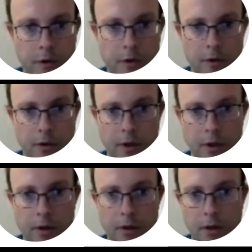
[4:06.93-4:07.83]
So I
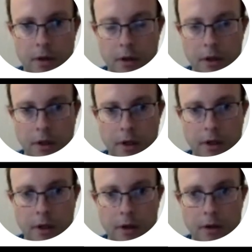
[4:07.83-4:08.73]
click on
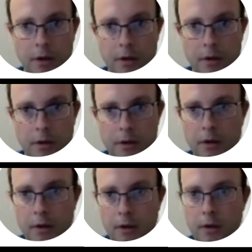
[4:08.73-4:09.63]
here,
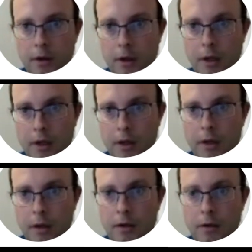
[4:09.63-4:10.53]

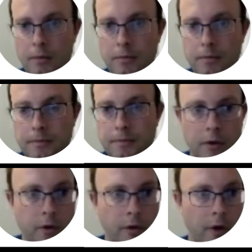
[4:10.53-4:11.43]
and
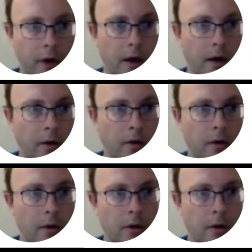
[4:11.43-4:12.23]
so now,